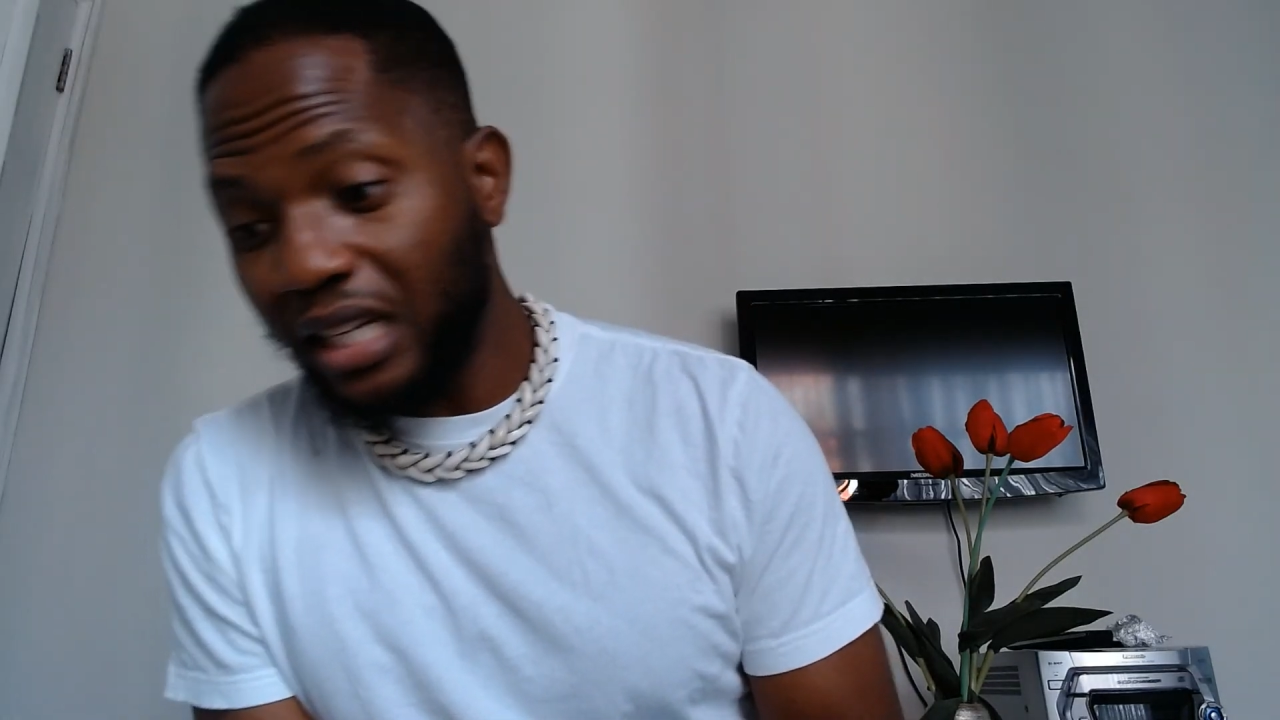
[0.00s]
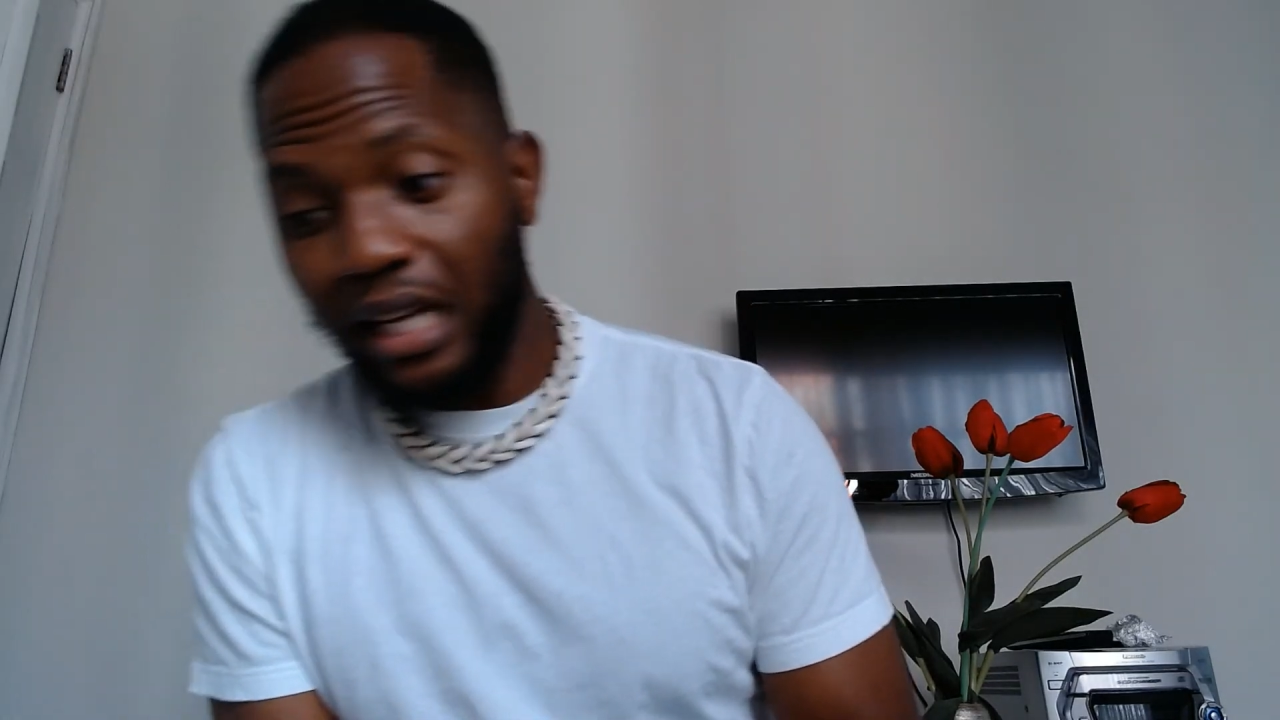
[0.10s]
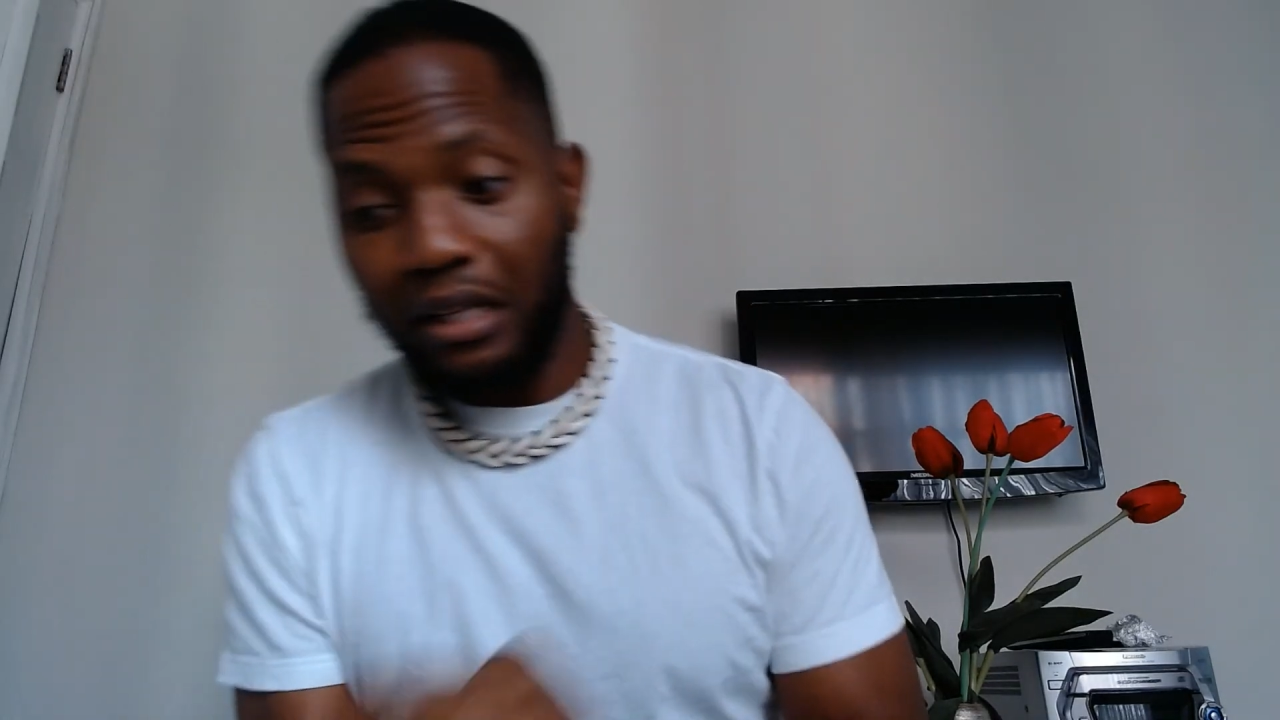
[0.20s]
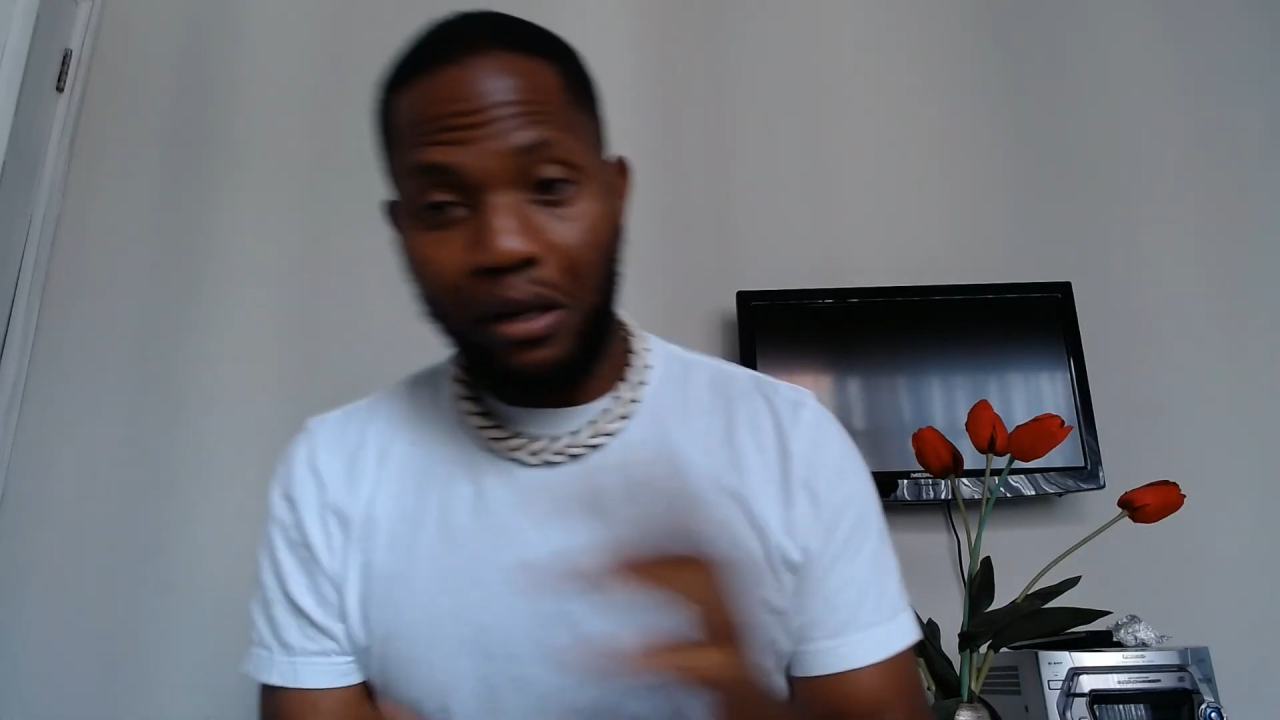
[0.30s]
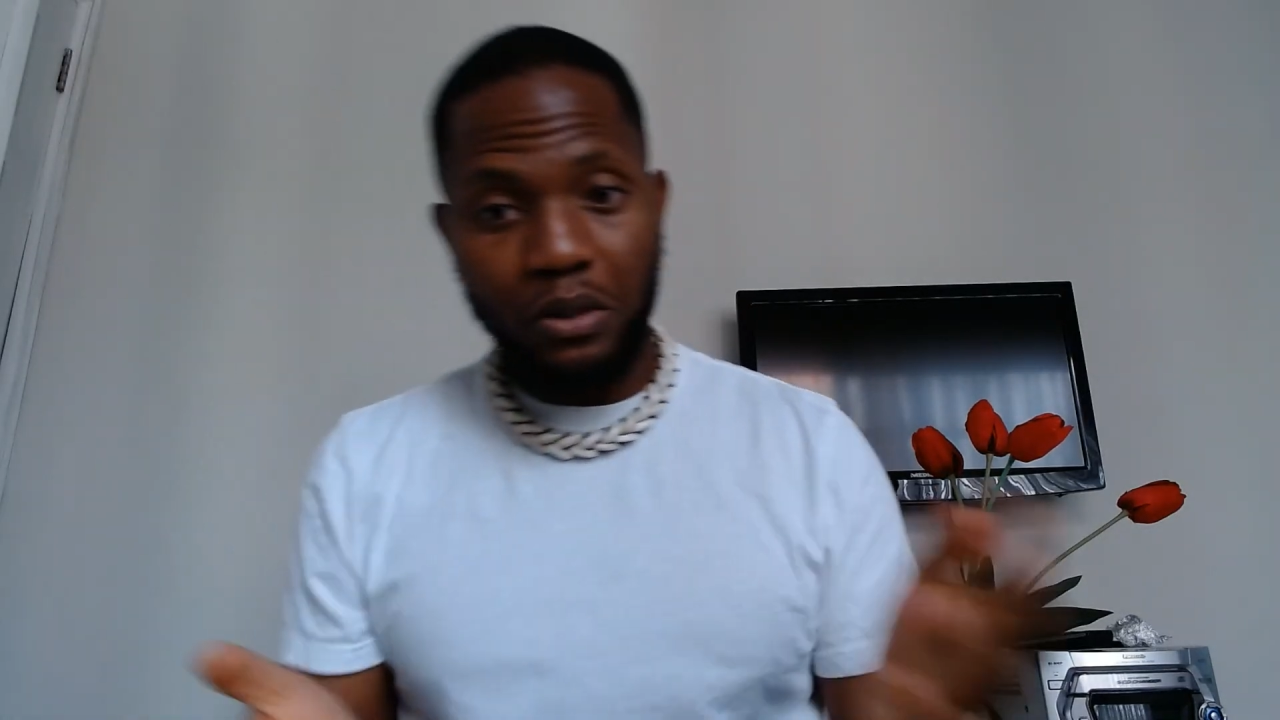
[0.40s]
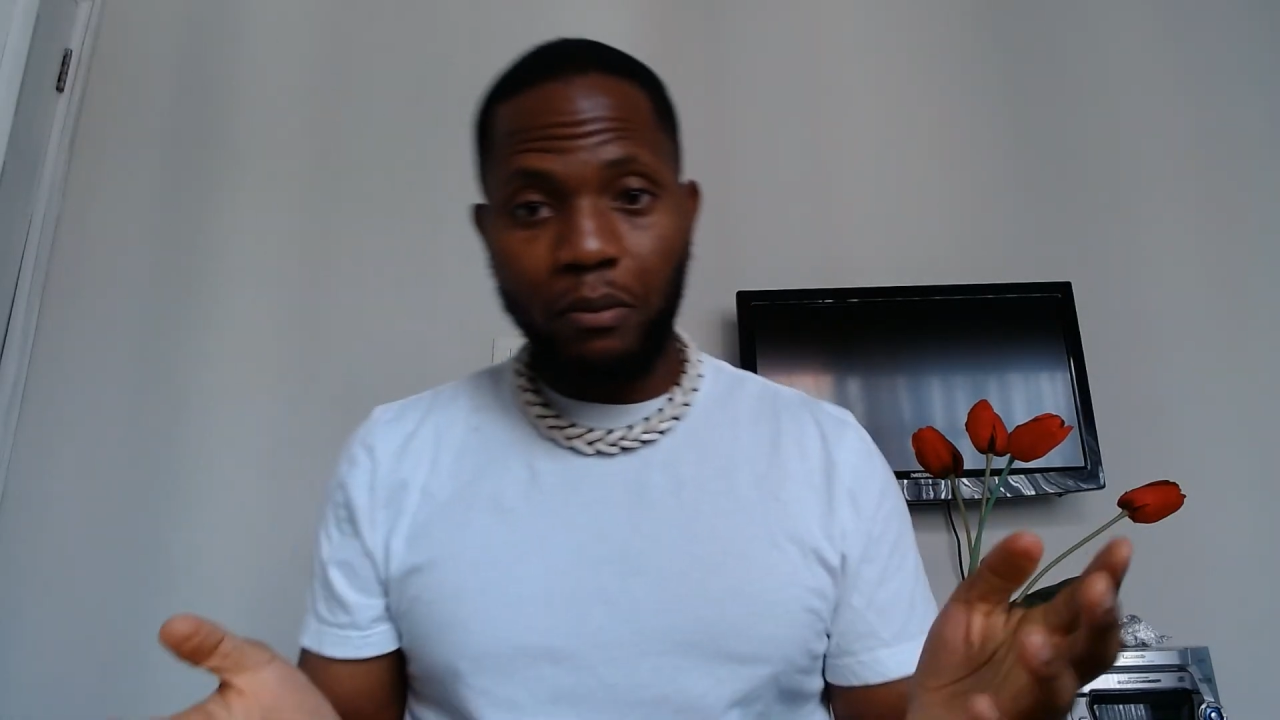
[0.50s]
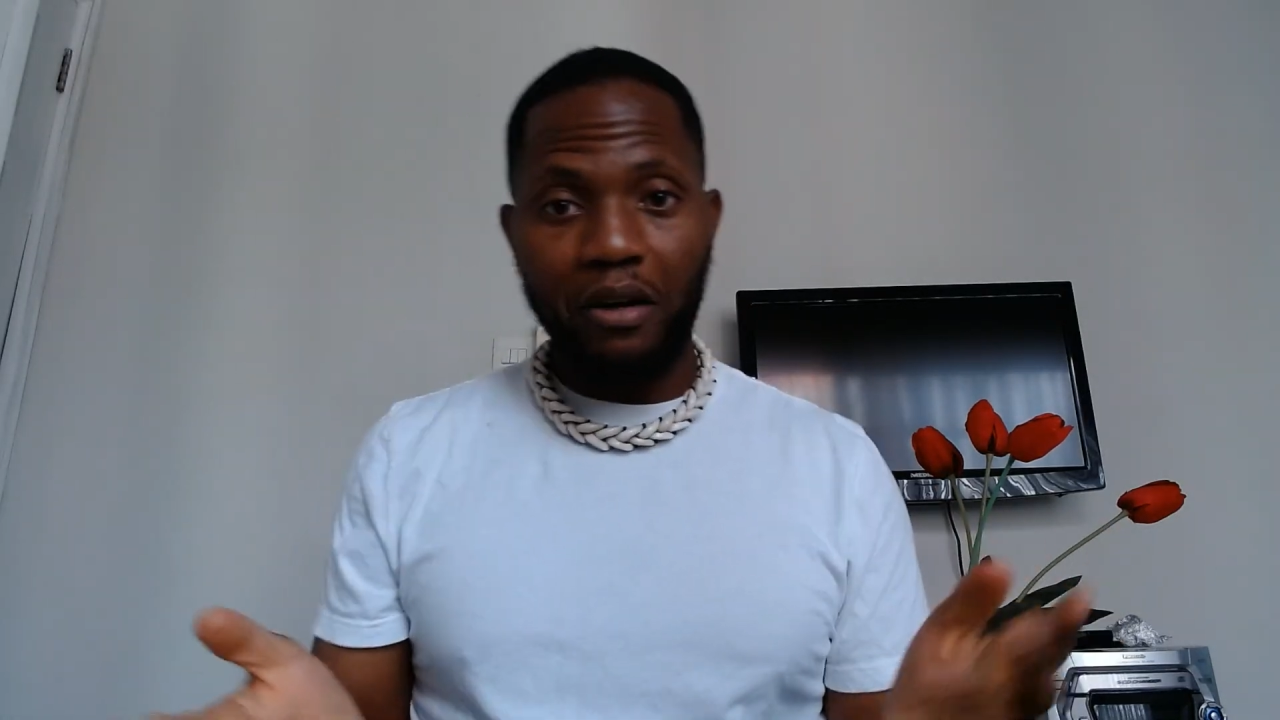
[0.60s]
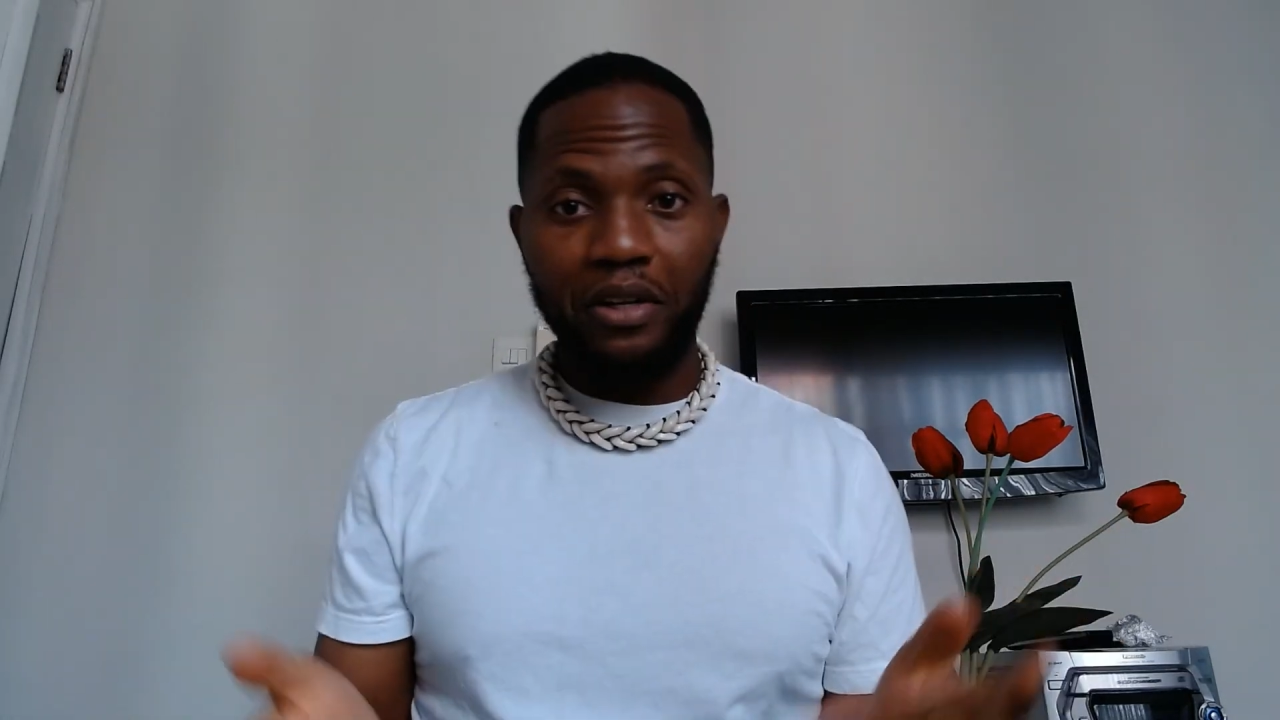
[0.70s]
That was about it.